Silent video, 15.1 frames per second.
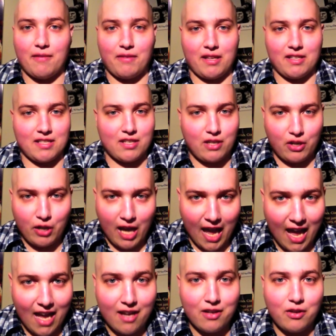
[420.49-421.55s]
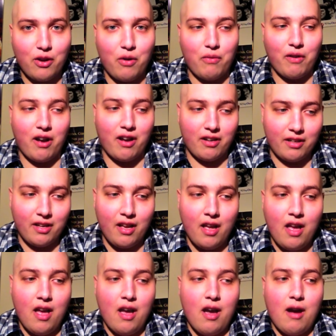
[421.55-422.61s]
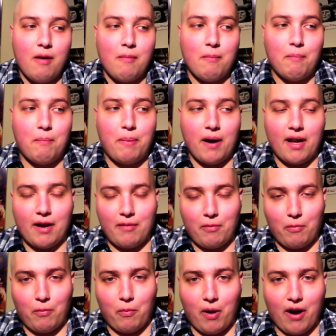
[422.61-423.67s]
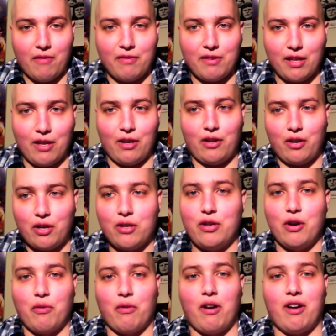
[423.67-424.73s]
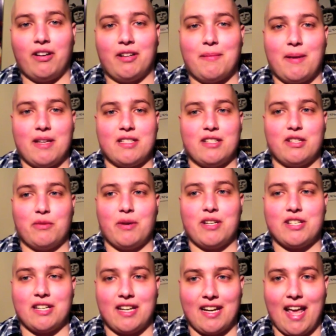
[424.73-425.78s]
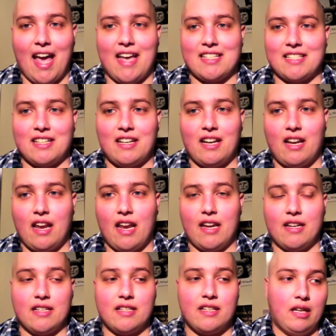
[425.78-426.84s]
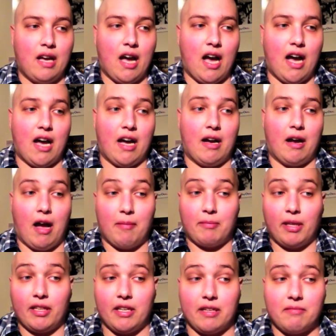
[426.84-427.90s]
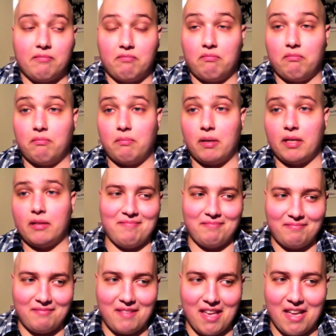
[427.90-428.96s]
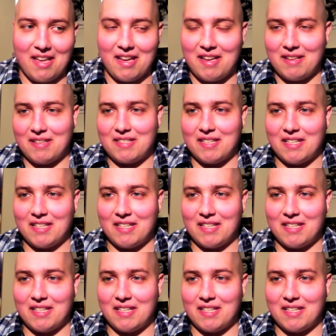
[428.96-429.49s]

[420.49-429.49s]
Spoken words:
things can go wrong, but where everything could go wrong in my situation, it hasn't, and I'm lucky. But I